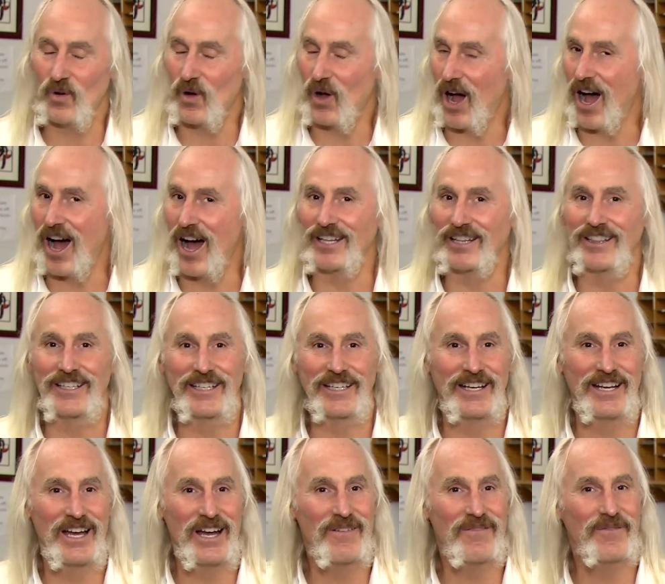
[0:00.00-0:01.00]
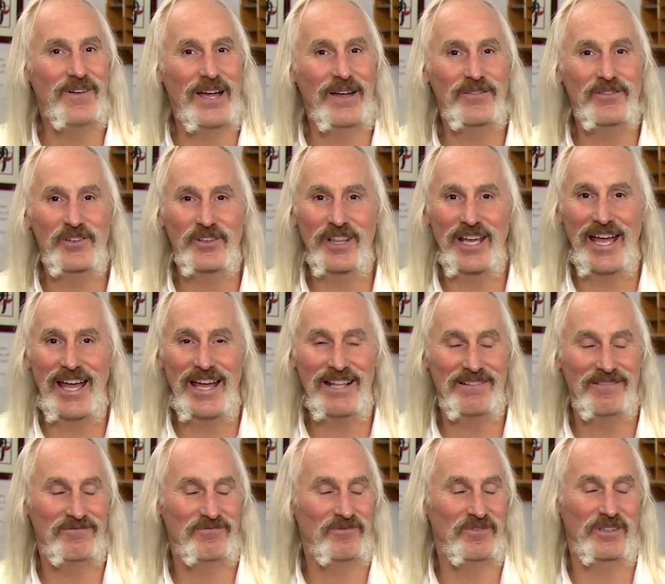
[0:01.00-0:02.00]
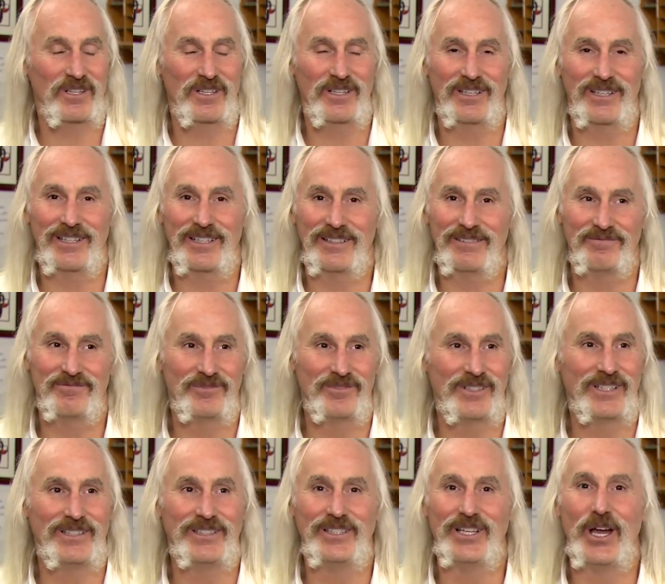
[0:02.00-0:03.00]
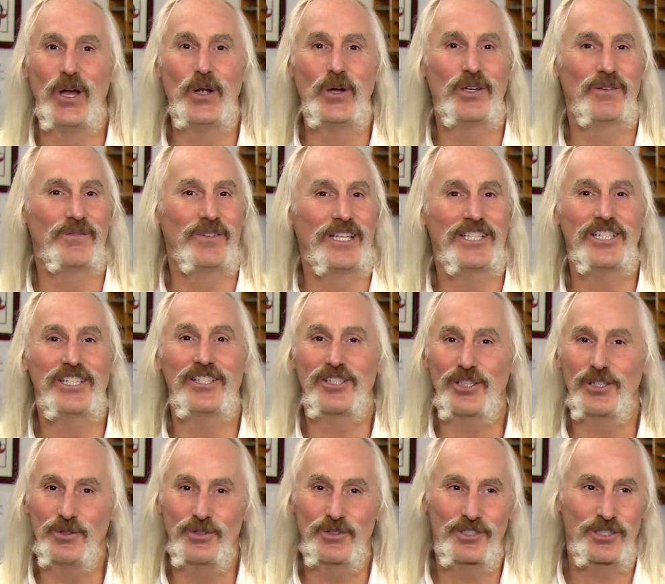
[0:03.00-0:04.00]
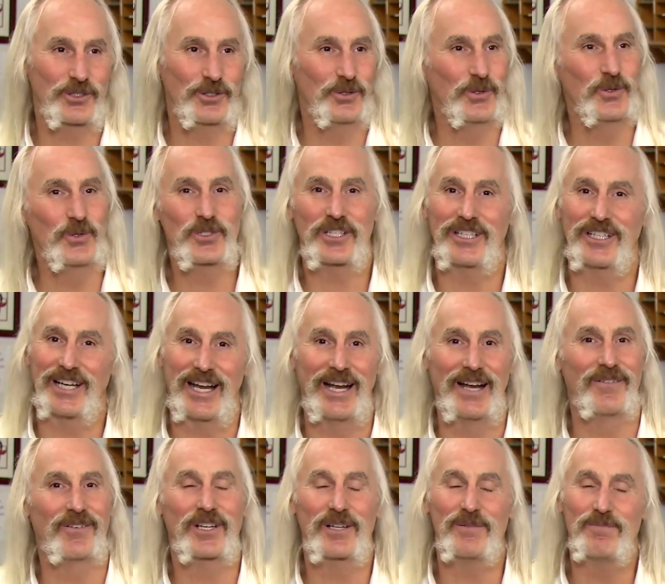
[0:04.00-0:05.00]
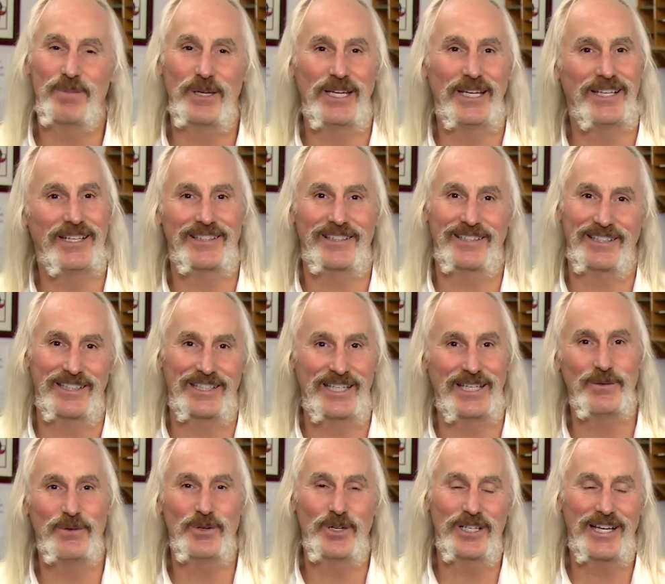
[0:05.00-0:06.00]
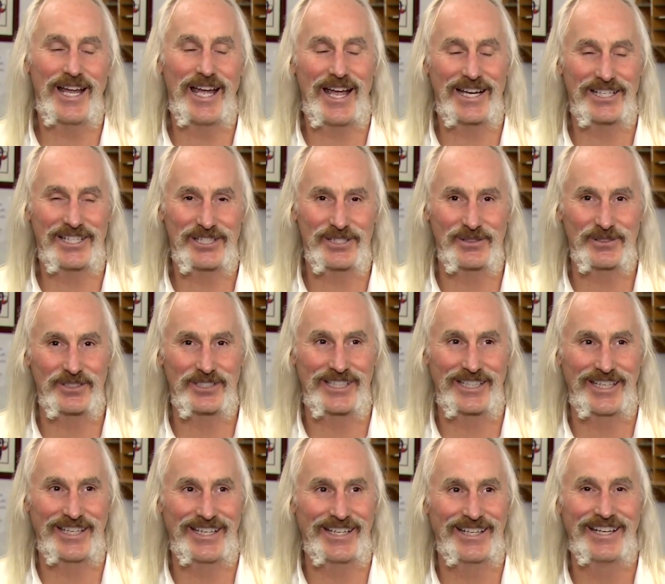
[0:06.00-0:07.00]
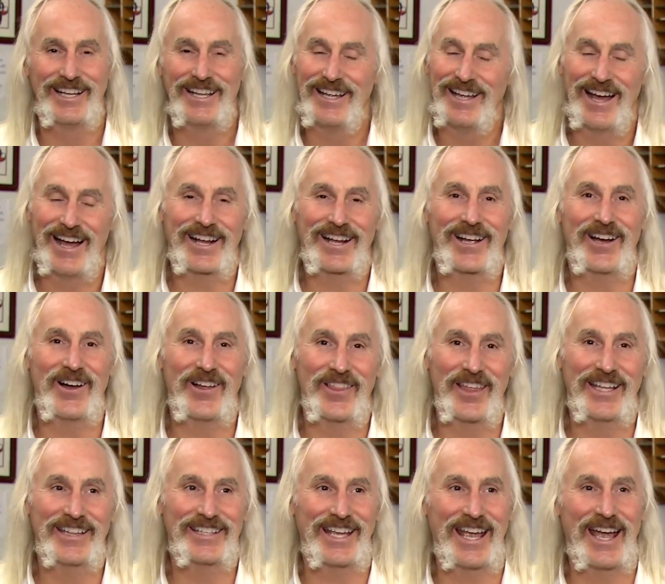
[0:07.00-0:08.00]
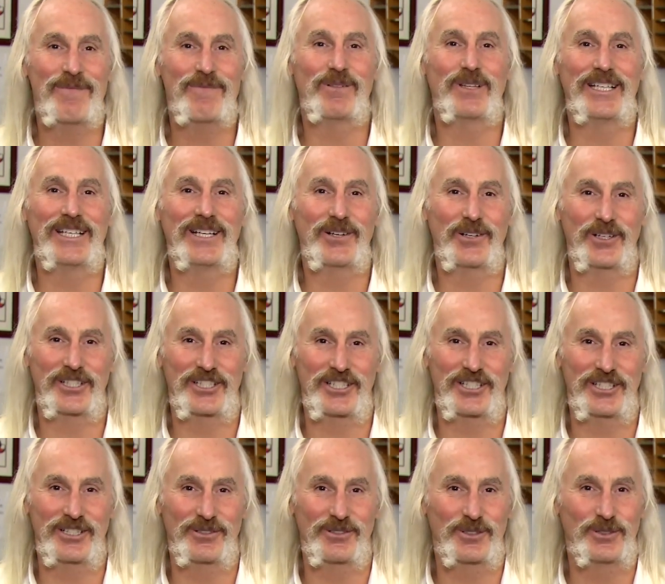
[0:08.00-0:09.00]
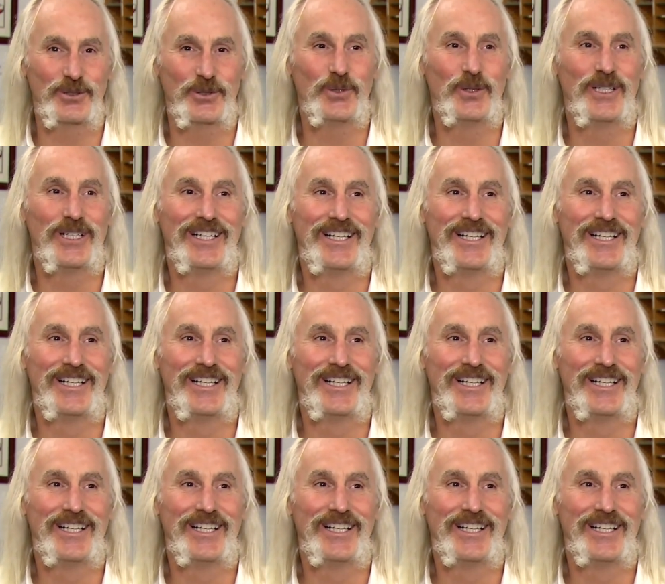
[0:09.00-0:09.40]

Oddly enough, after that, no Division II schools could ever compete at the D1 Nationals again. I call that the Abilene Christian rule.